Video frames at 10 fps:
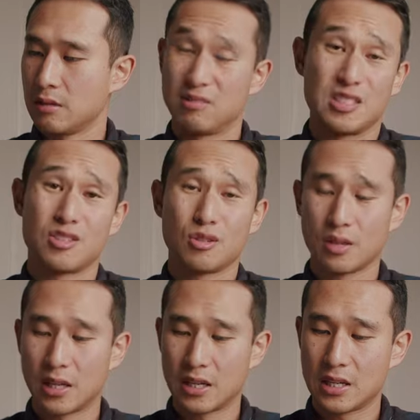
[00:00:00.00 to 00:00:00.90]
this is
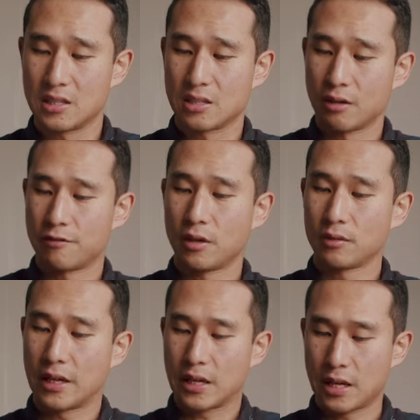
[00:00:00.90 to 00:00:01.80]
all I need. So I
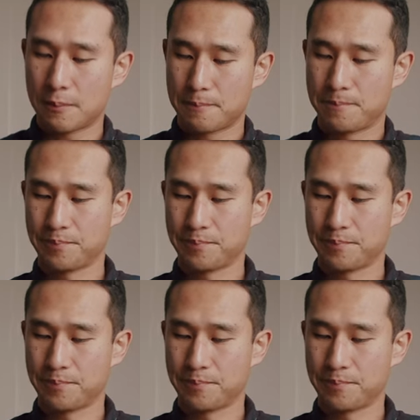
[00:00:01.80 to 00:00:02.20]
fold that up,